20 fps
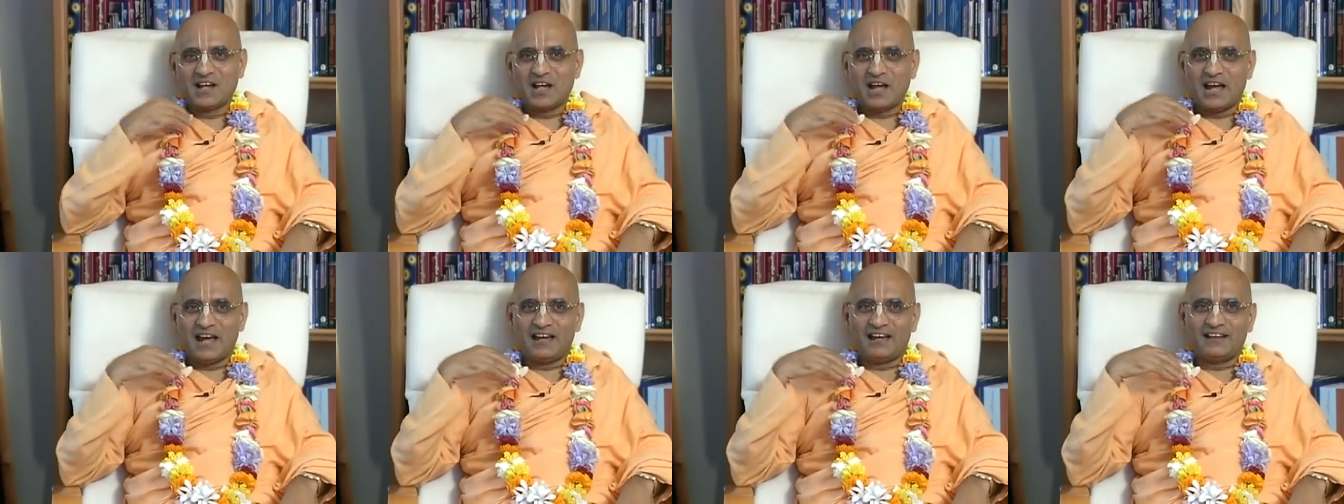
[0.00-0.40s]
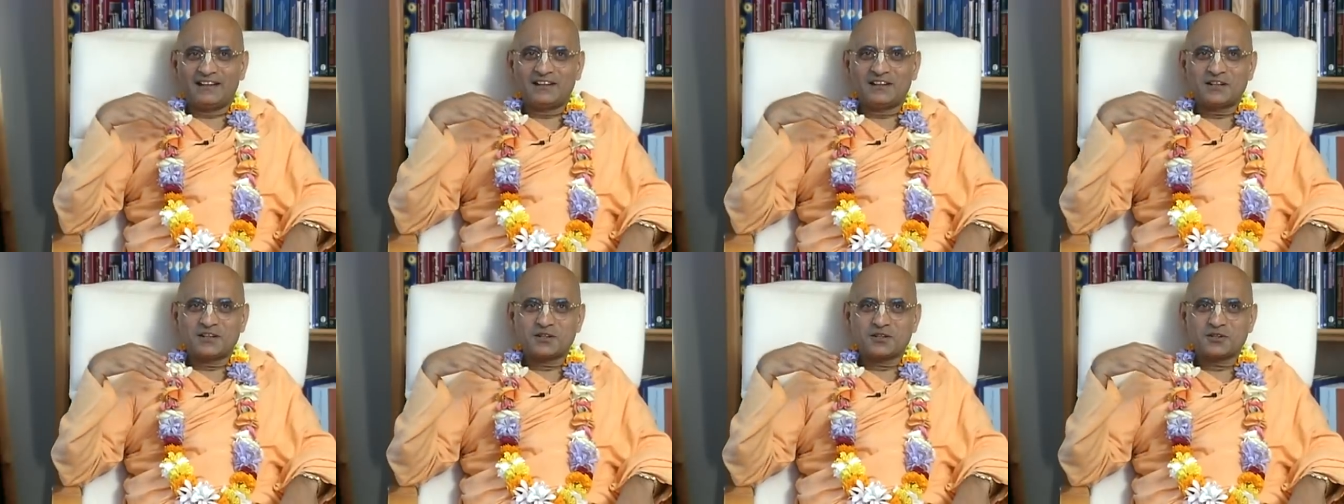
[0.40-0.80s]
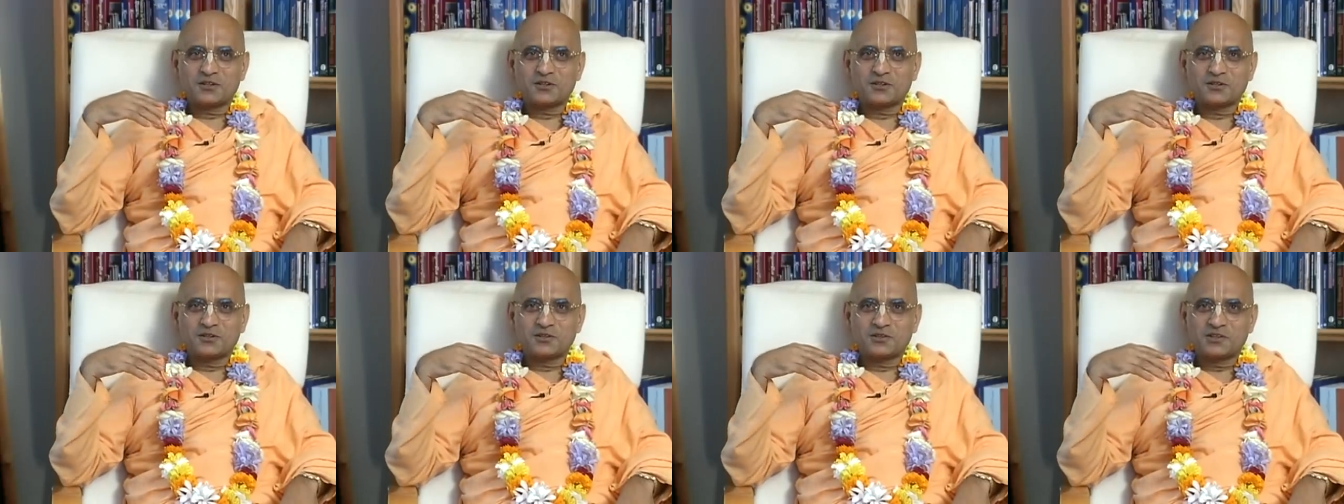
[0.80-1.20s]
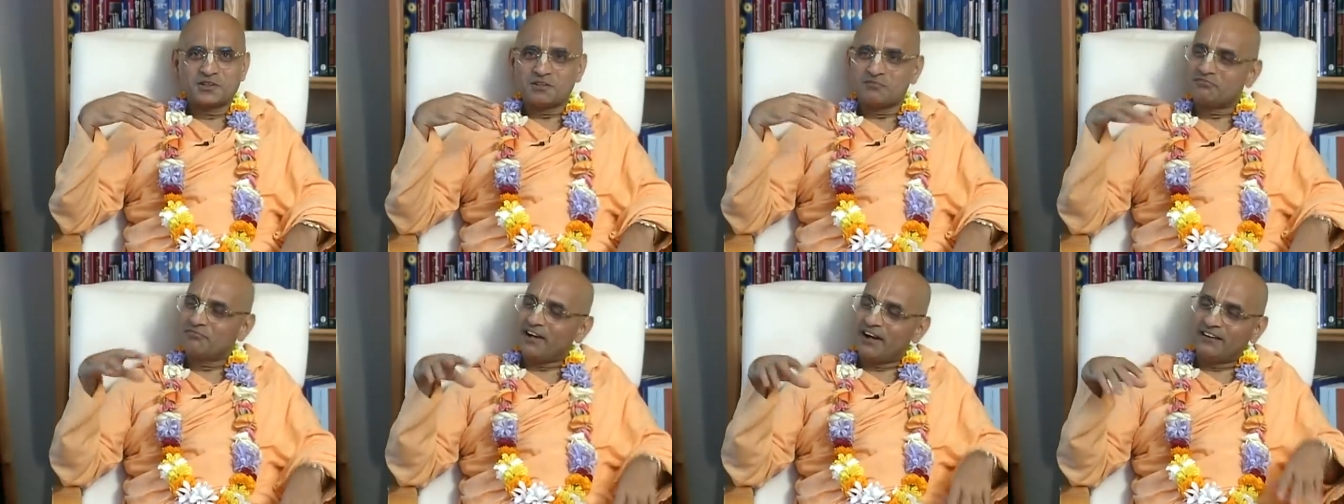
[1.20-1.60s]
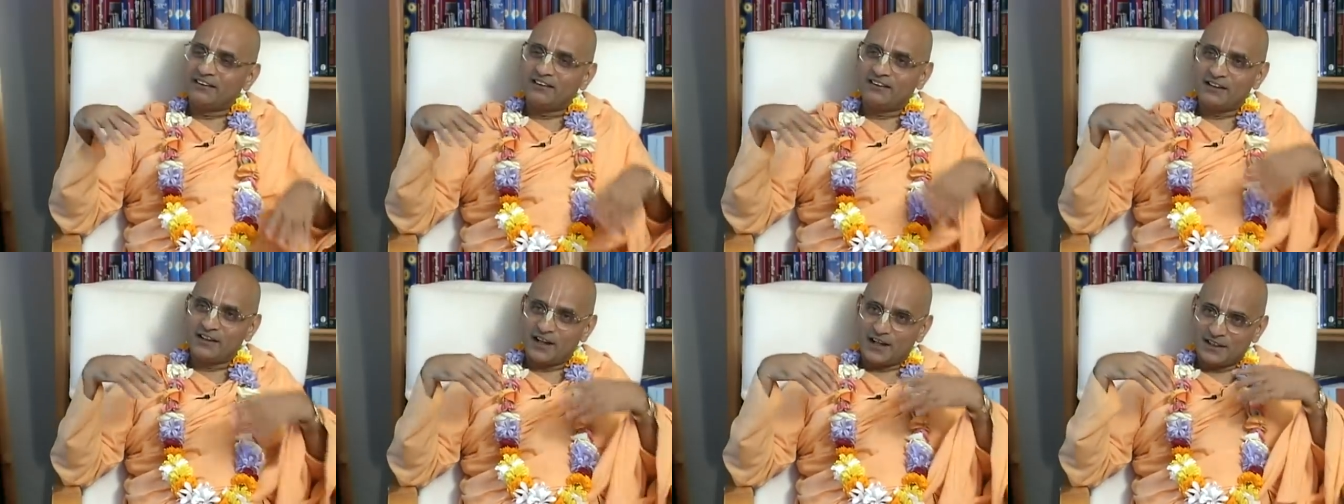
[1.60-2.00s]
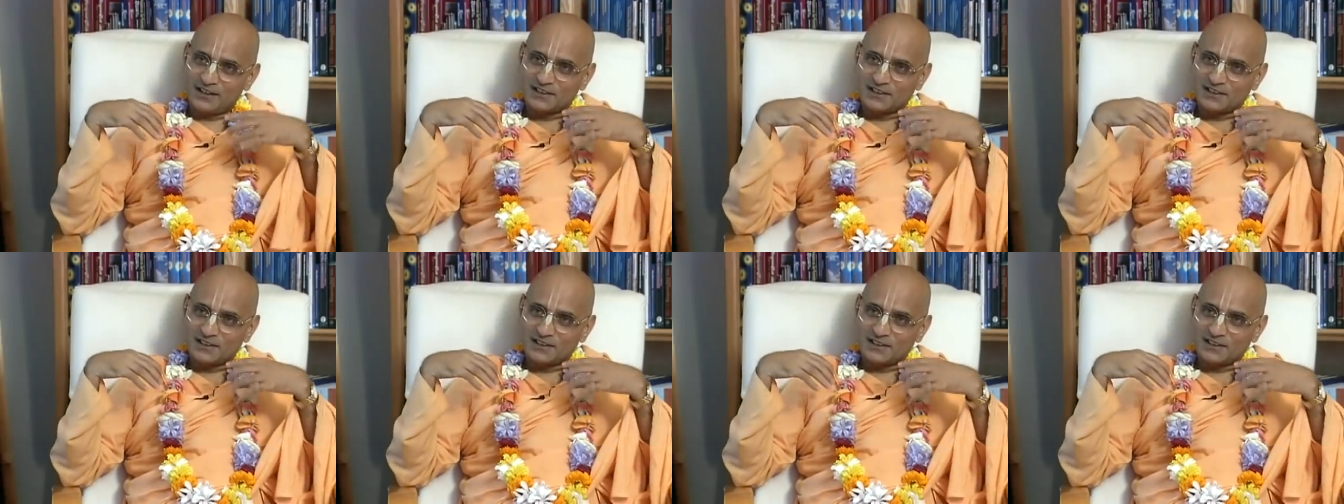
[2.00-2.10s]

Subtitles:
And then finally